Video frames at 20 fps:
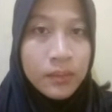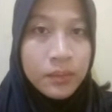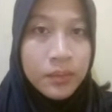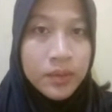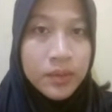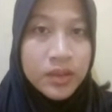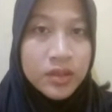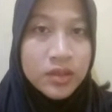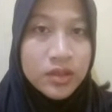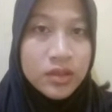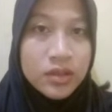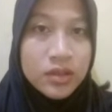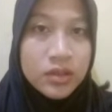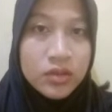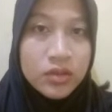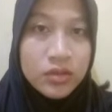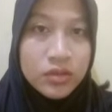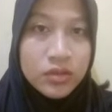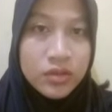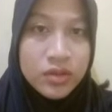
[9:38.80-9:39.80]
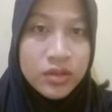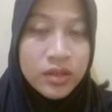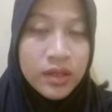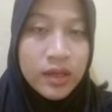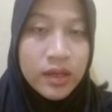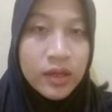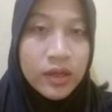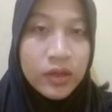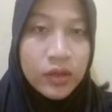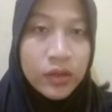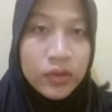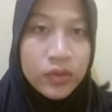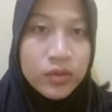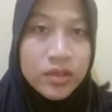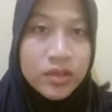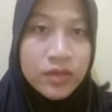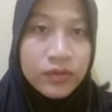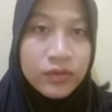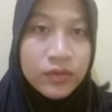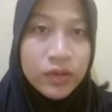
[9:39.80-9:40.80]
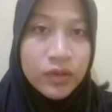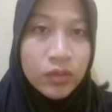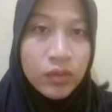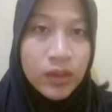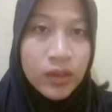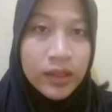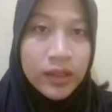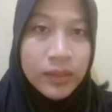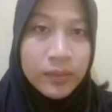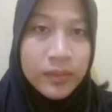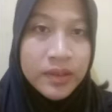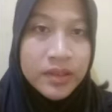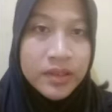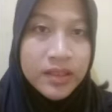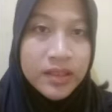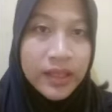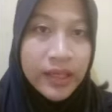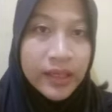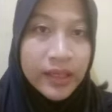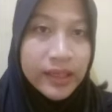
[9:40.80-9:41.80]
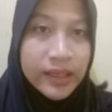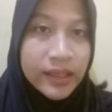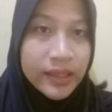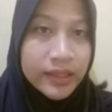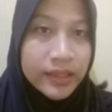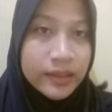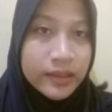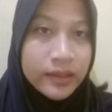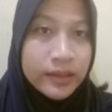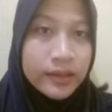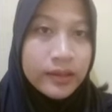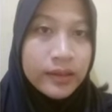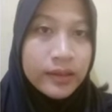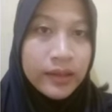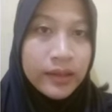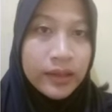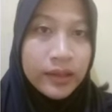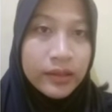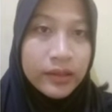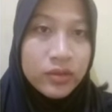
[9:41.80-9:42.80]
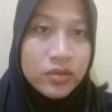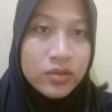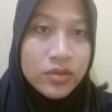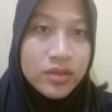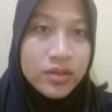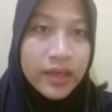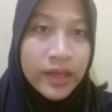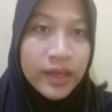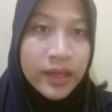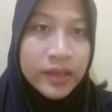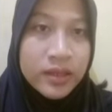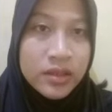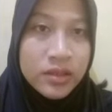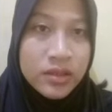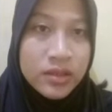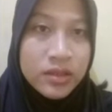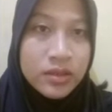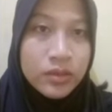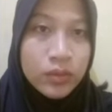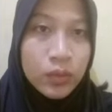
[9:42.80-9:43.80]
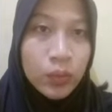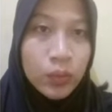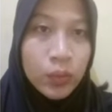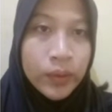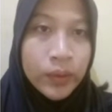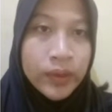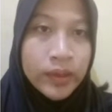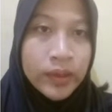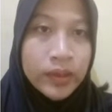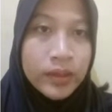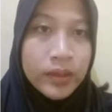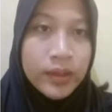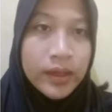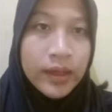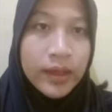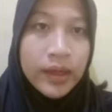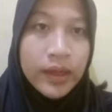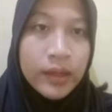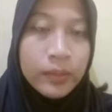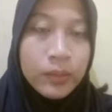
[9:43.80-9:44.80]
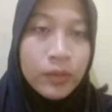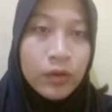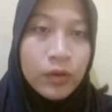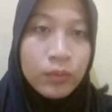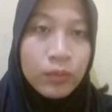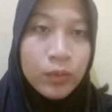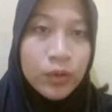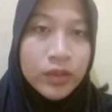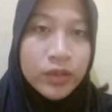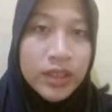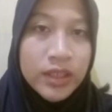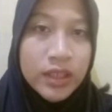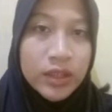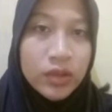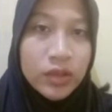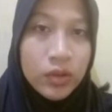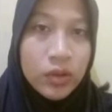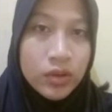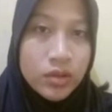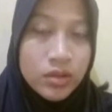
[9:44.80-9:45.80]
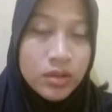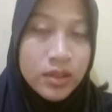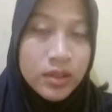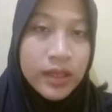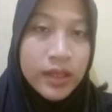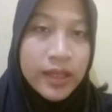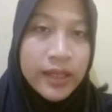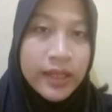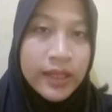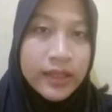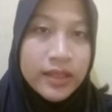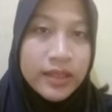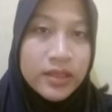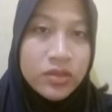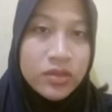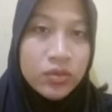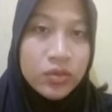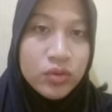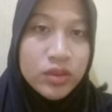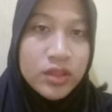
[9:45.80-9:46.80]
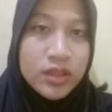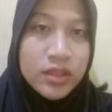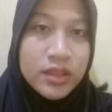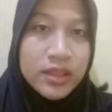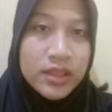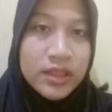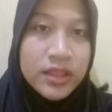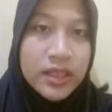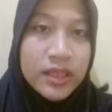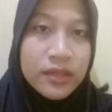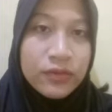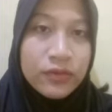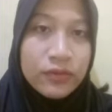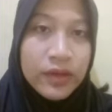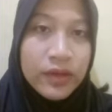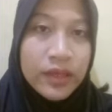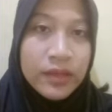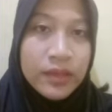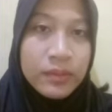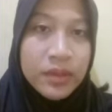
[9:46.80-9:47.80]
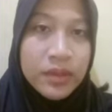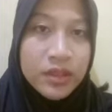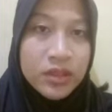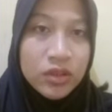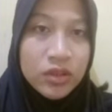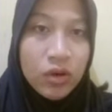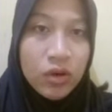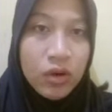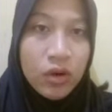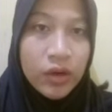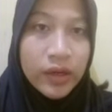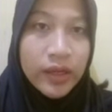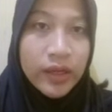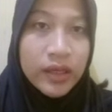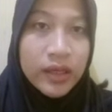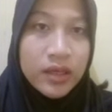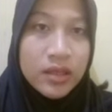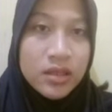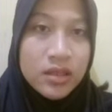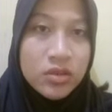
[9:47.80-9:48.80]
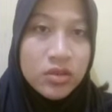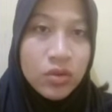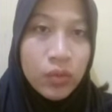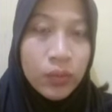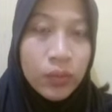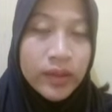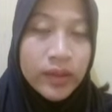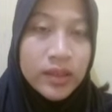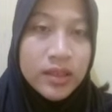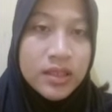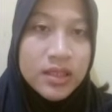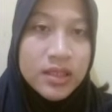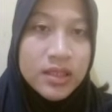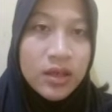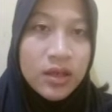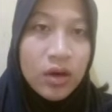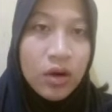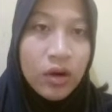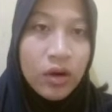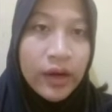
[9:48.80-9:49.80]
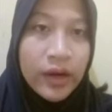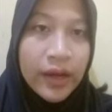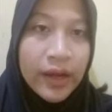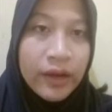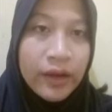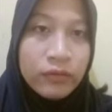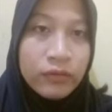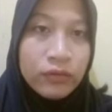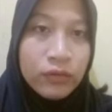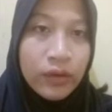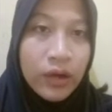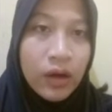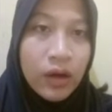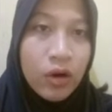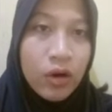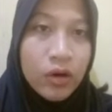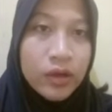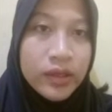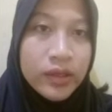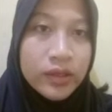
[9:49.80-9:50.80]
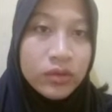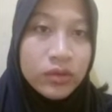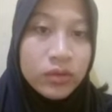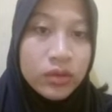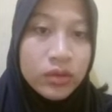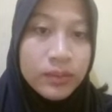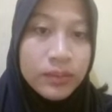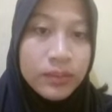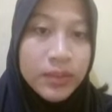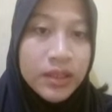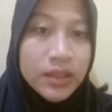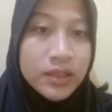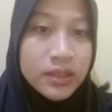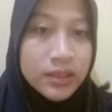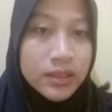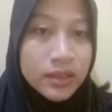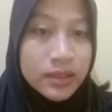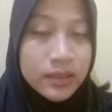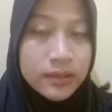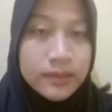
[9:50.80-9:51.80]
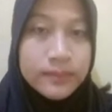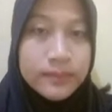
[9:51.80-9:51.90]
Picture choose. Using virtual image technique. Can you sketch with the help of projectors? The student identify image or can also with T or F according to the picture.